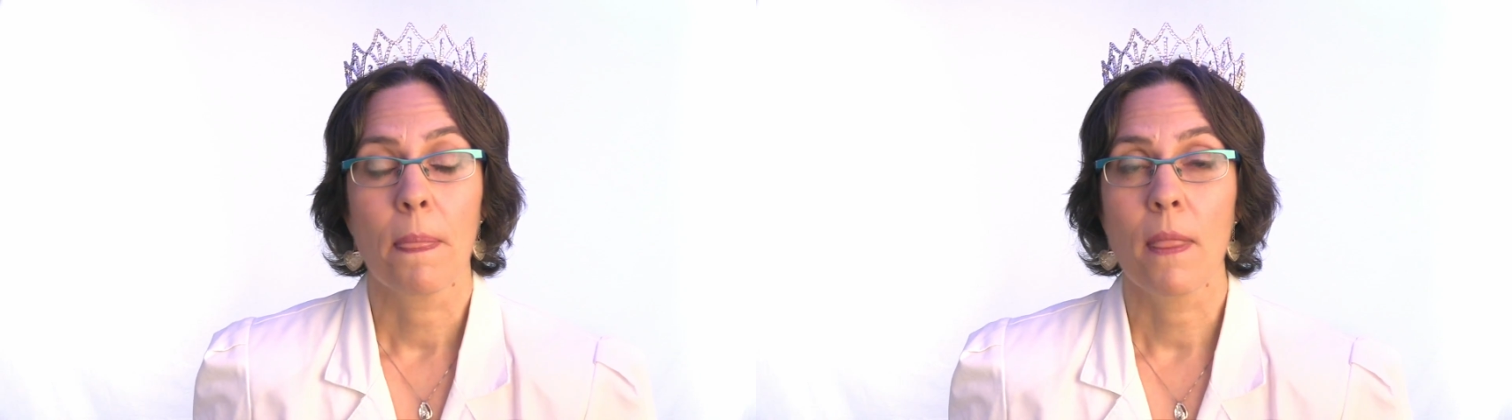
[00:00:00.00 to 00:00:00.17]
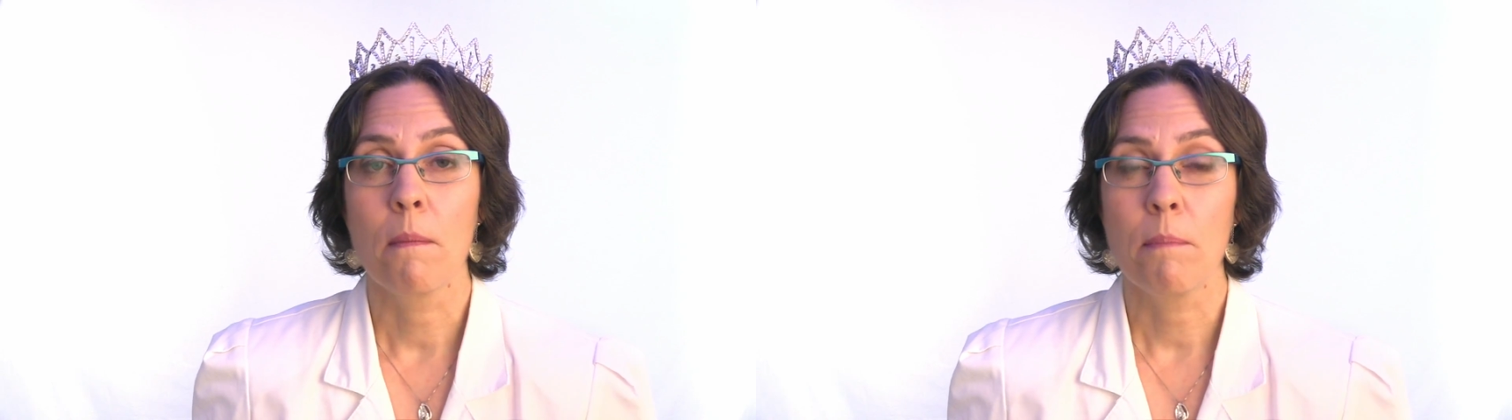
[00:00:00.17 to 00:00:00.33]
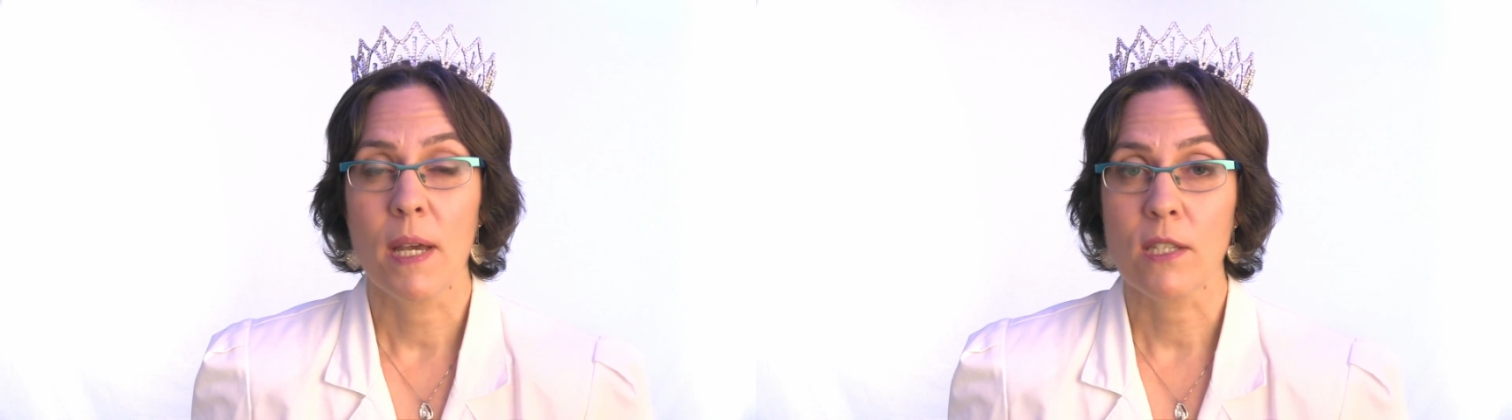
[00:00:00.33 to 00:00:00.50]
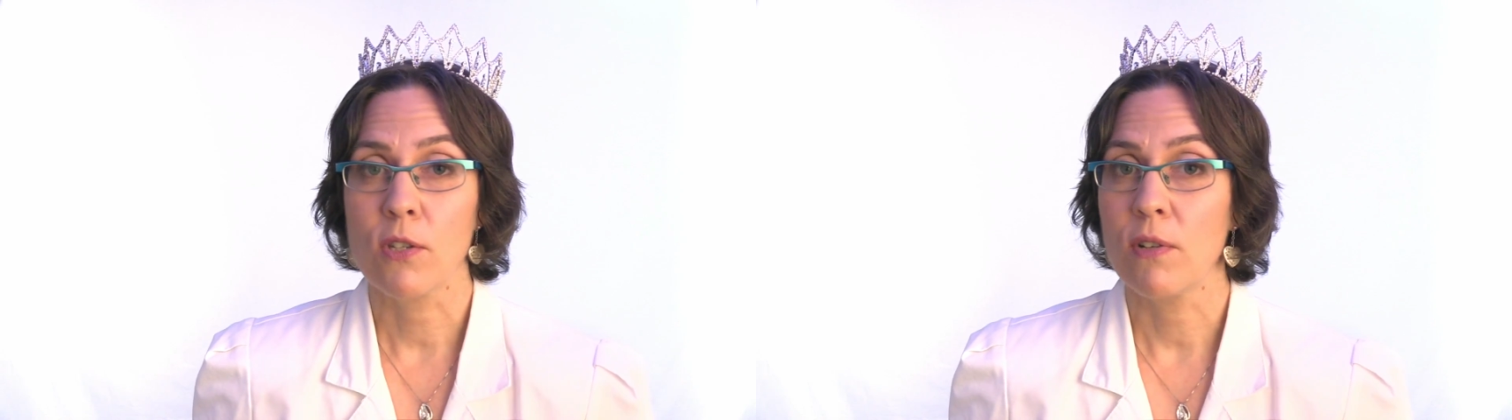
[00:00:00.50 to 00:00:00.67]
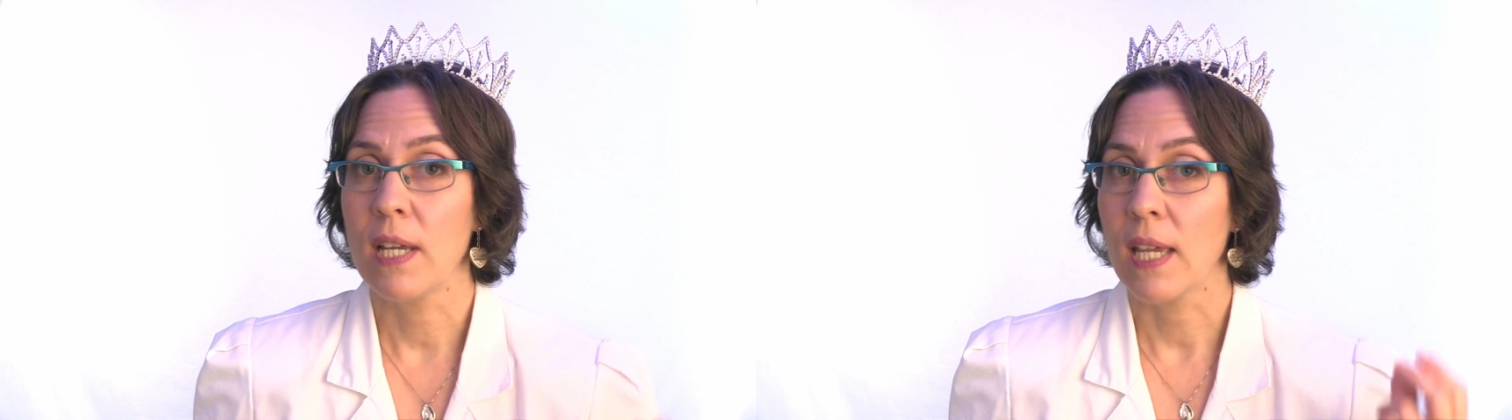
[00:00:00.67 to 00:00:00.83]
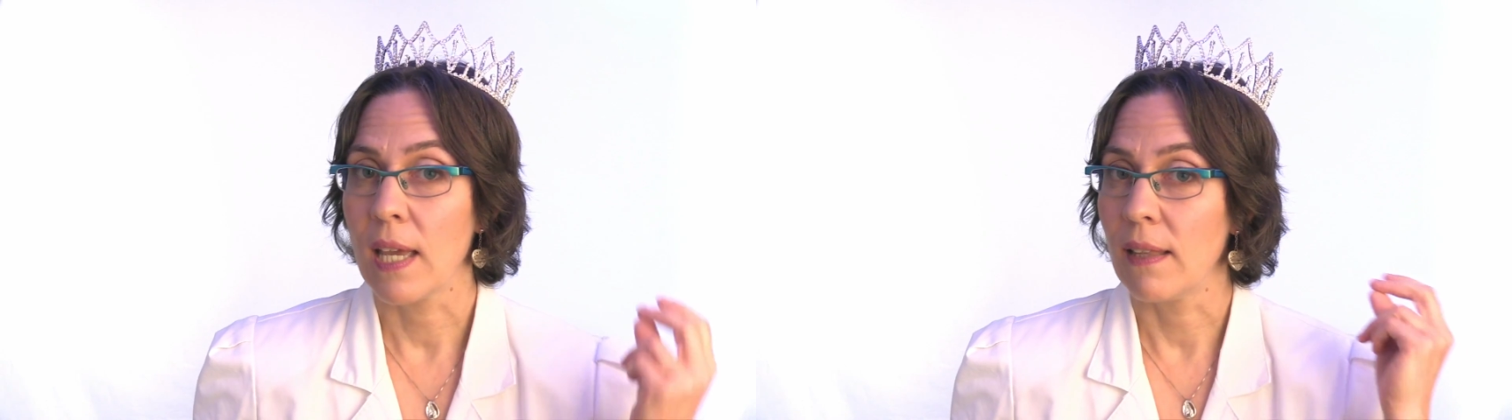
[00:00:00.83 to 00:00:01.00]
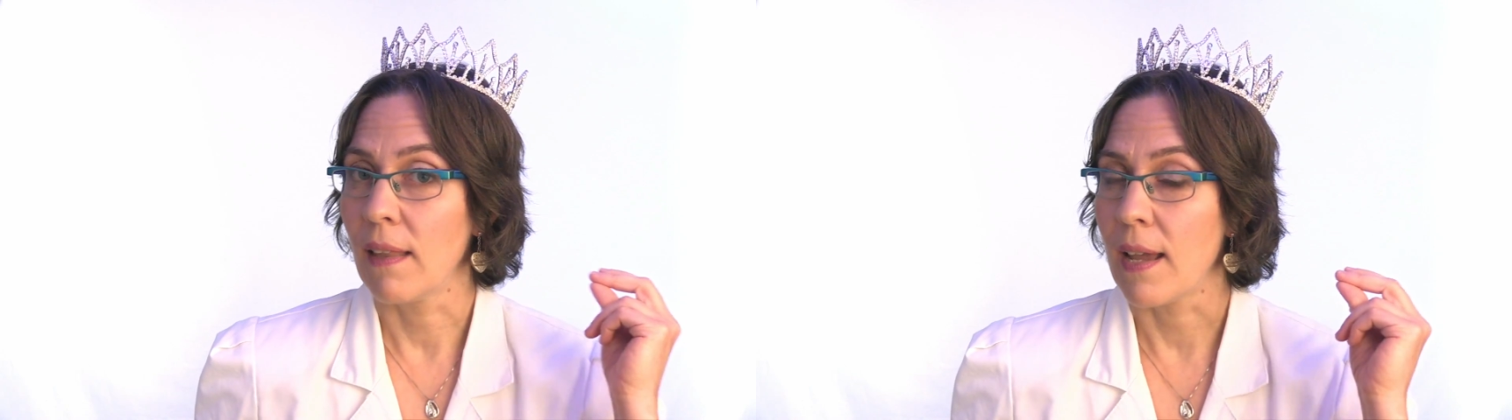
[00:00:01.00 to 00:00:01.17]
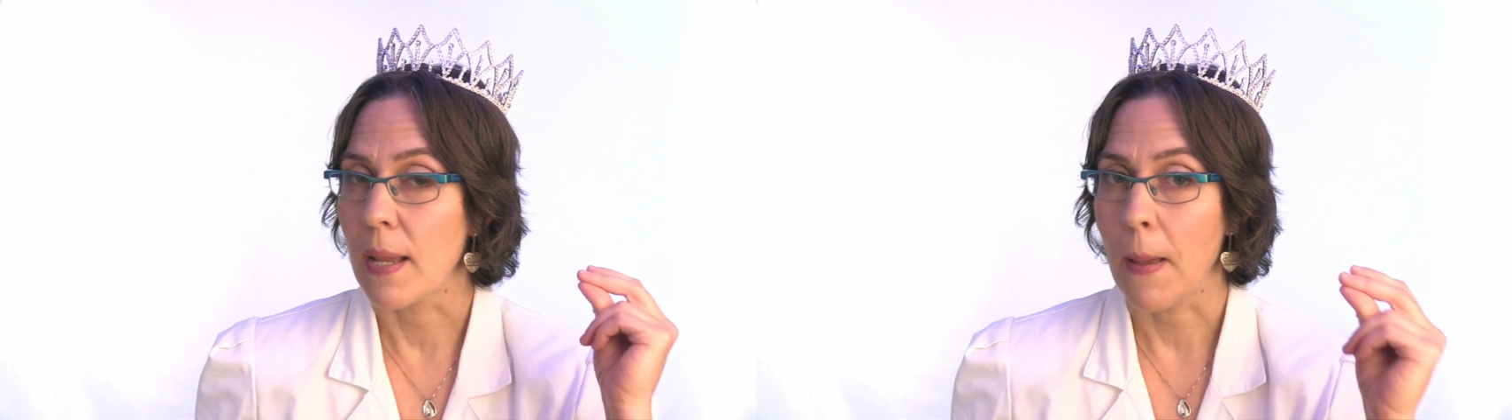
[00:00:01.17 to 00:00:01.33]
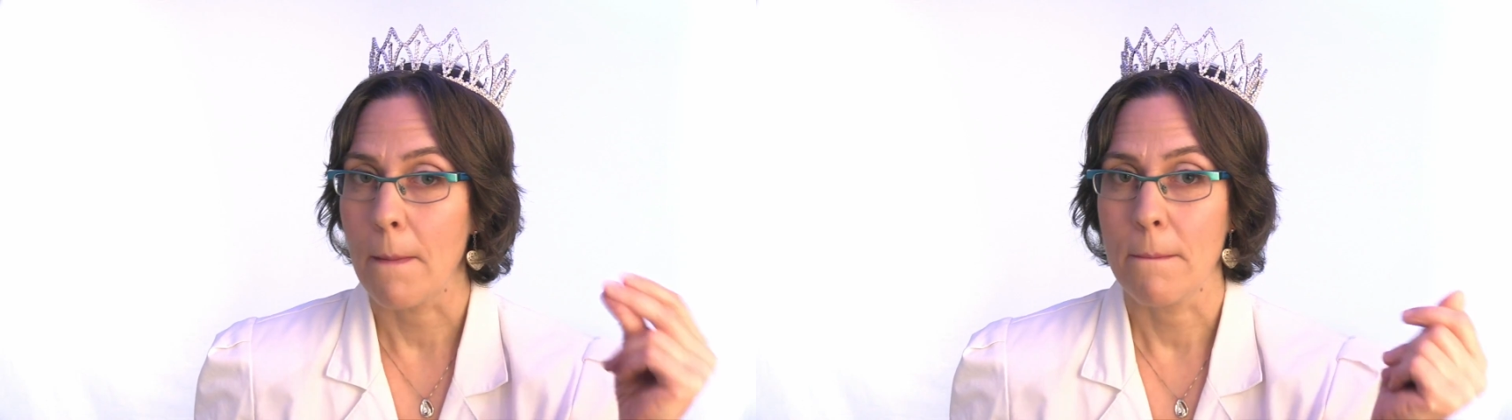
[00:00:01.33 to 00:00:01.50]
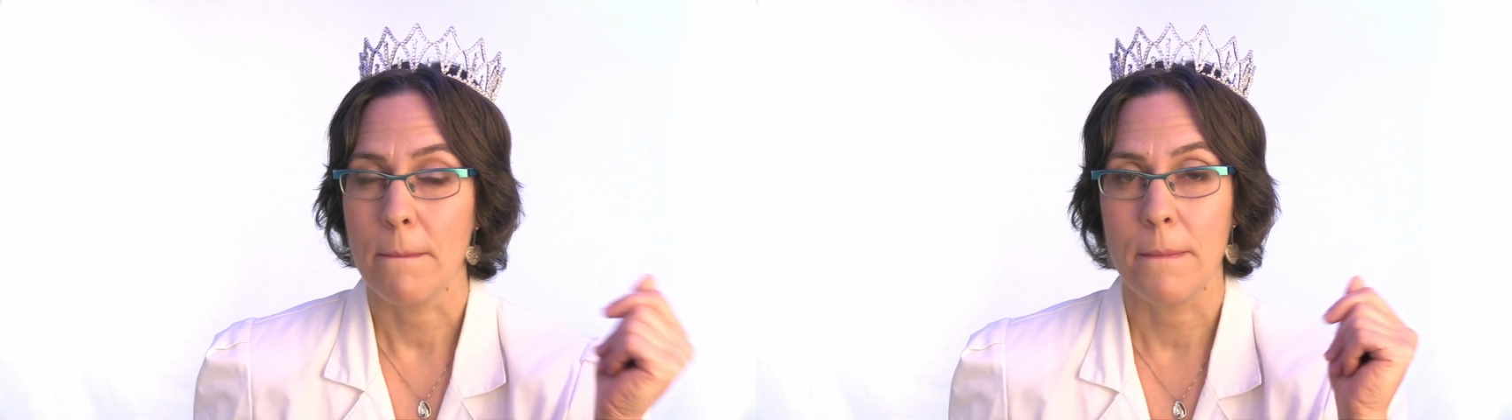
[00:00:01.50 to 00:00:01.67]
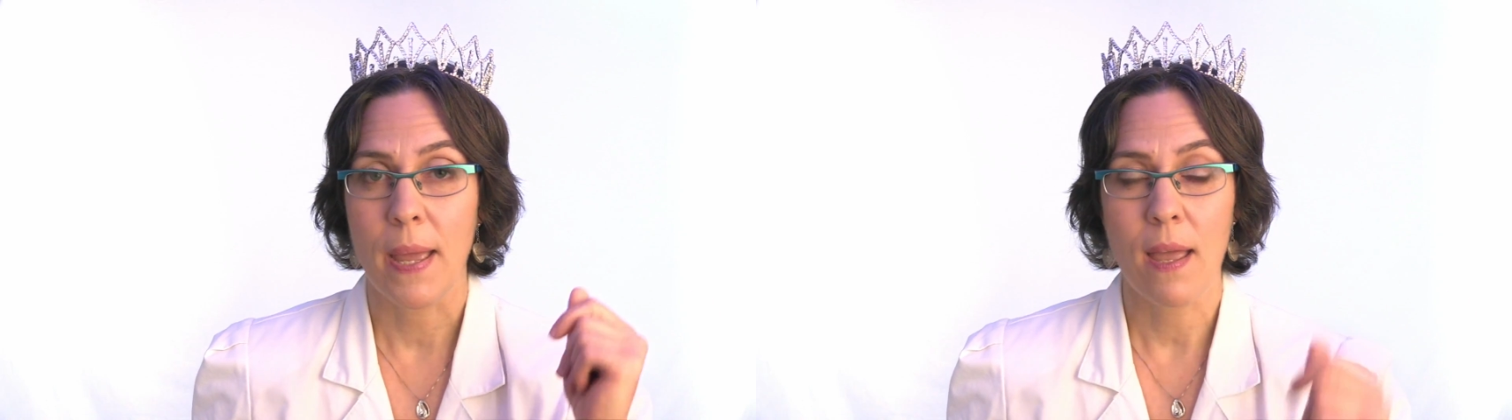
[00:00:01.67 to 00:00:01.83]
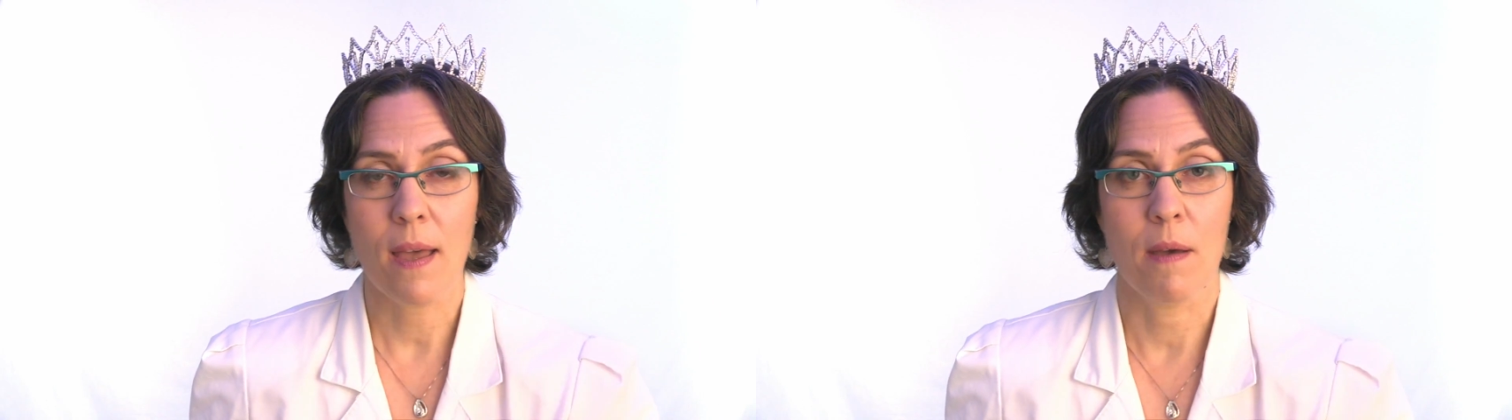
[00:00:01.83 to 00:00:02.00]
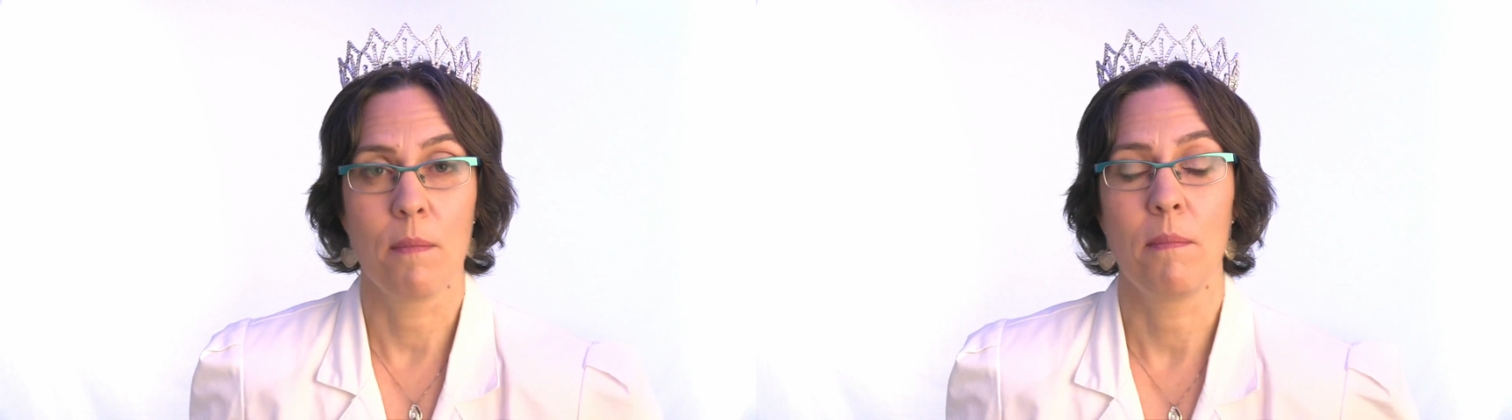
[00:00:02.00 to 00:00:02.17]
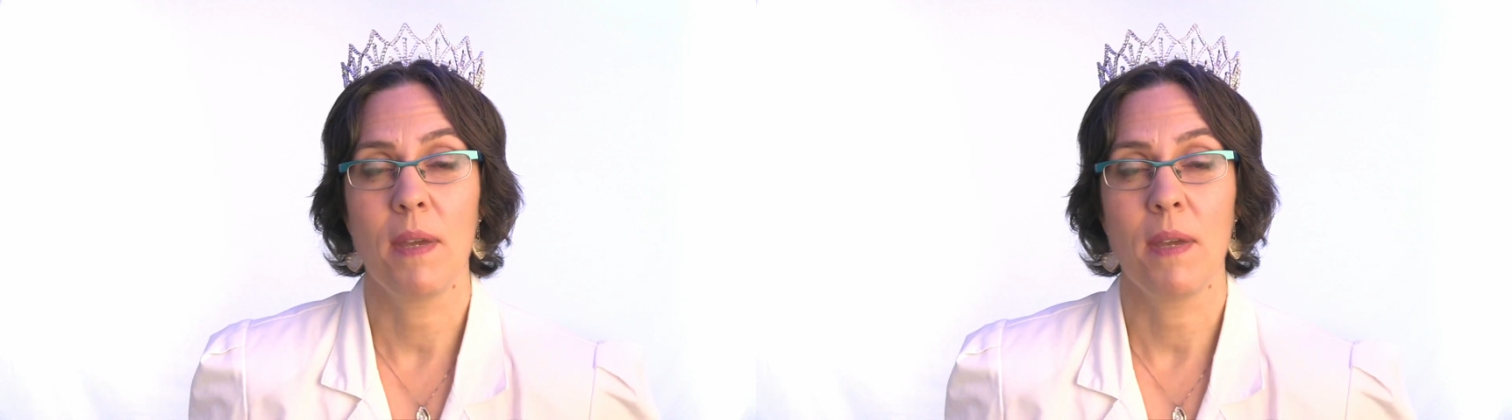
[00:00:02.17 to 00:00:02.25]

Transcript: A pessary can bam,